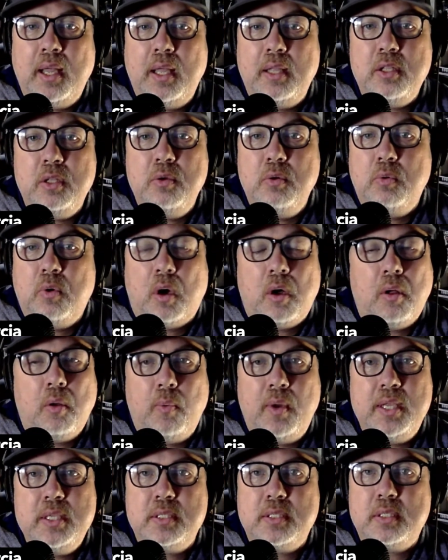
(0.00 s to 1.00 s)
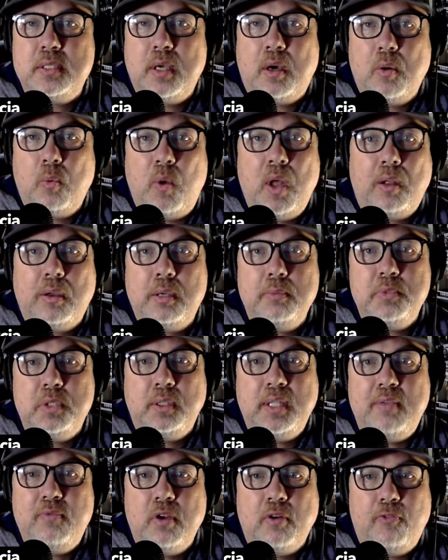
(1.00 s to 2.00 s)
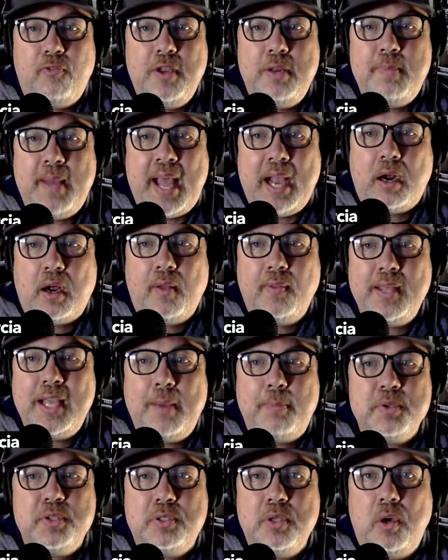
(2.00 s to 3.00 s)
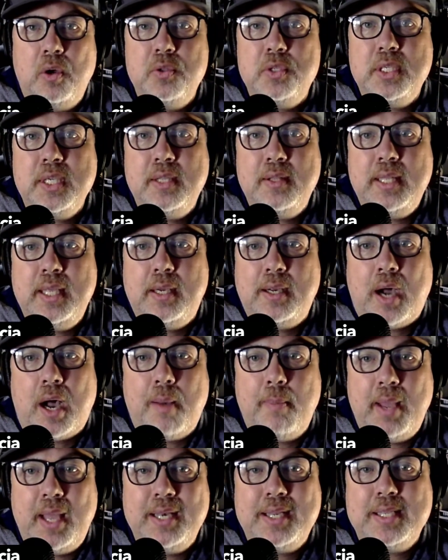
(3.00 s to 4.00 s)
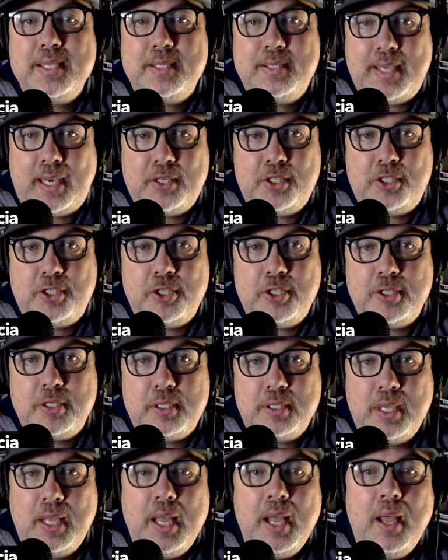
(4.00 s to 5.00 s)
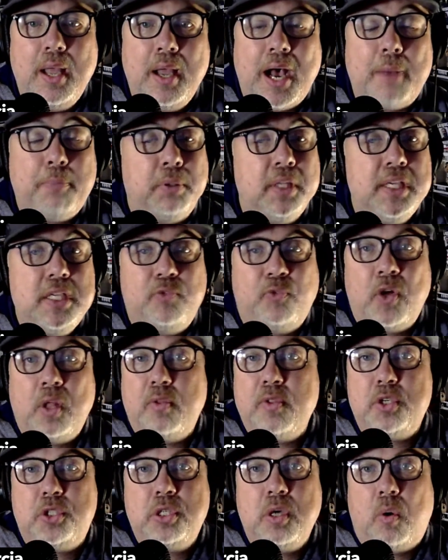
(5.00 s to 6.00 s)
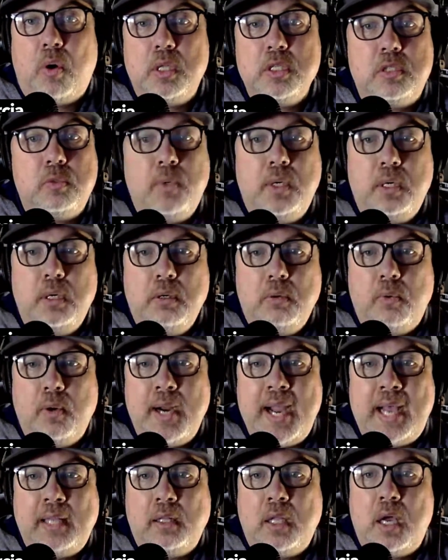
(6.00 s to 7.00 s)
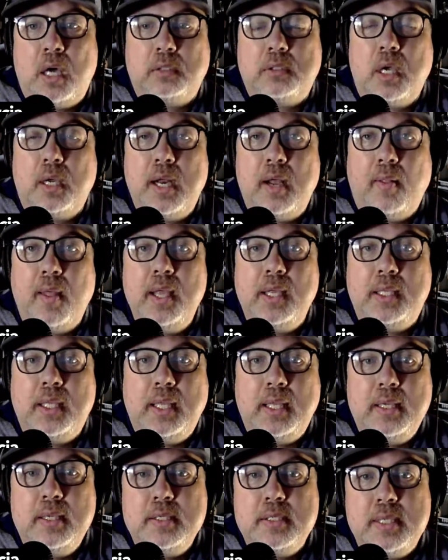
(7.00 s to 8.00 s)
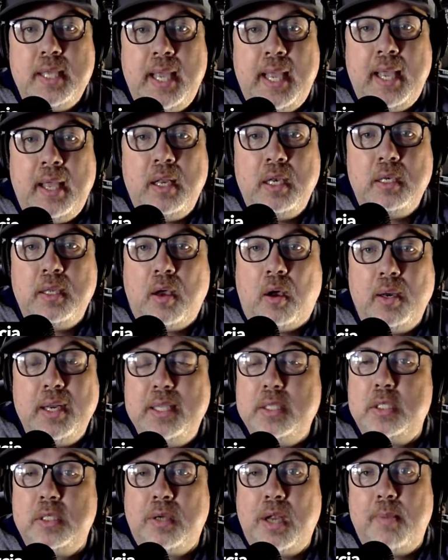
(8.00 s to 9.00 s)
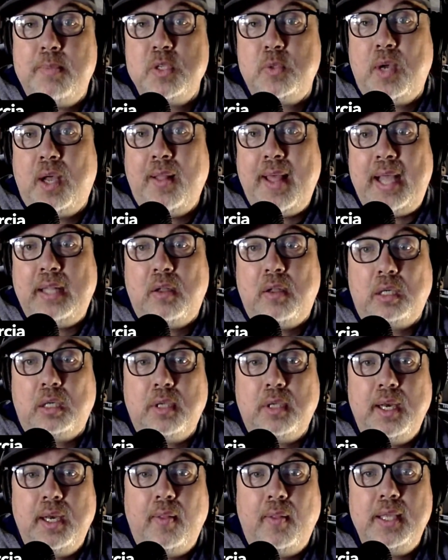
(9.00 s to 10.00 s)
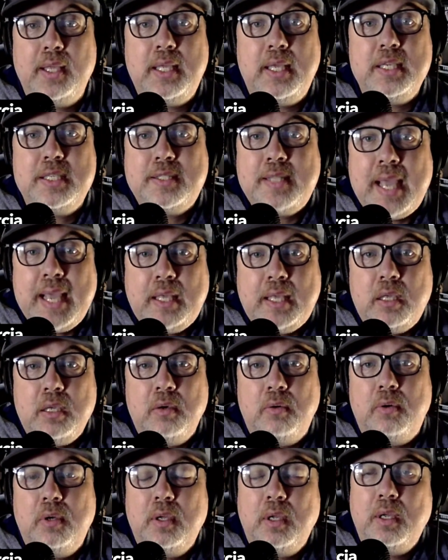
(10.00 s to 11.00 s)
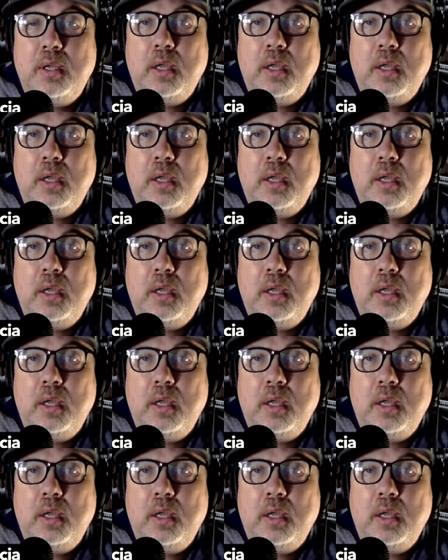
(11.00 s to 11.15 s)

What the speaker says: you always are welcome to leave your feedback on the episodes in the comment sections. Please follow the show on Twitter. We're at LockedOnLAKings, and on Instagram as well, at LockedOnLAKings. Thank you